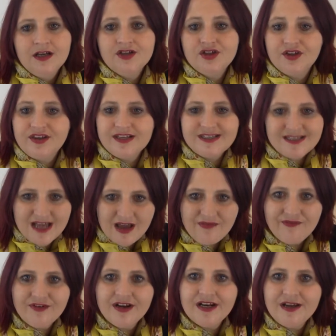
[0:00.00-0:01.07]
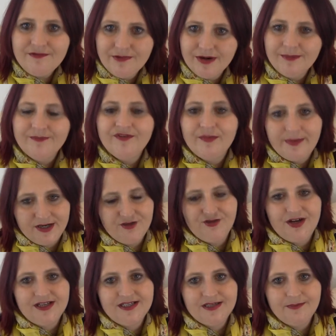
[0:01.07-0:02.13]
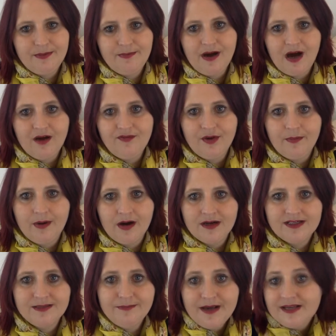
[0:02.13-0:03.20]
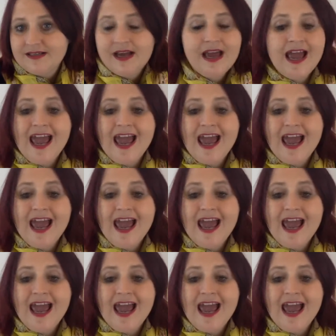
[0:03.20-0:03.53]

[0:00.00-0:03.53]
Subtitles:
So there's definitely room for Pinterest to be part of your marketing mix.